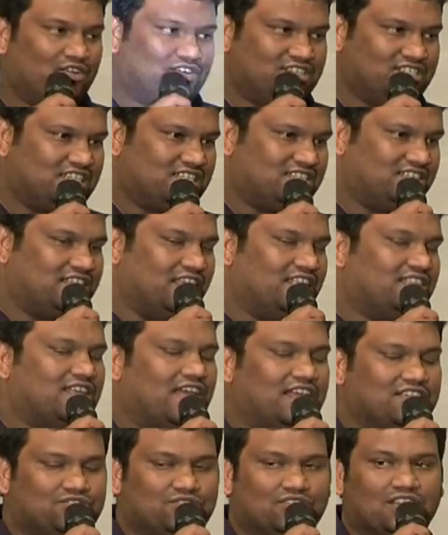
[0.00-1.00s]
cannot just say
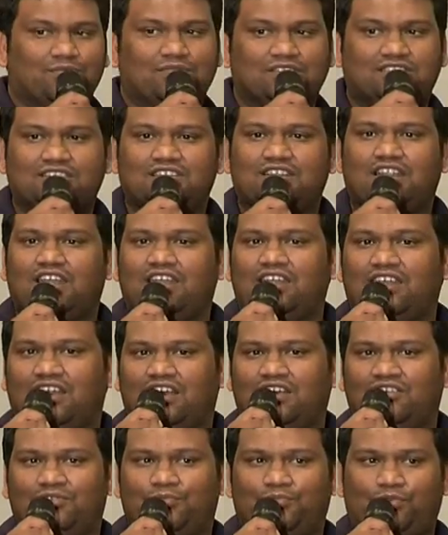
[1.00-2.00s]
thanks to Kamal sir and
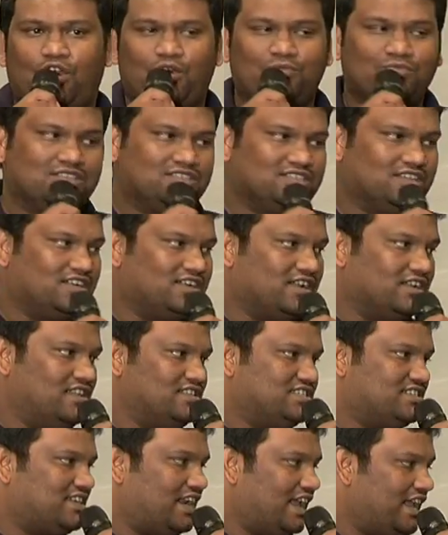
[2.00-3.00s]
I'll promise that
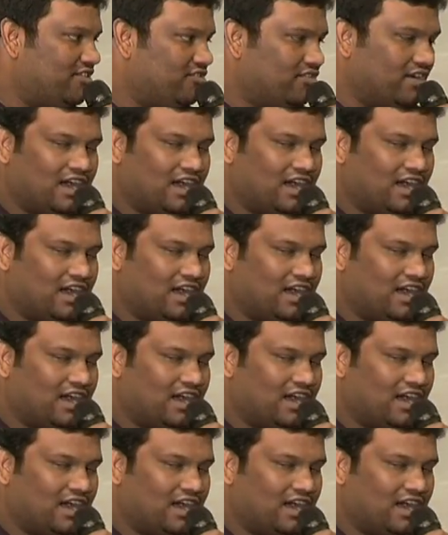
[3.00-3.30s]
I'll strive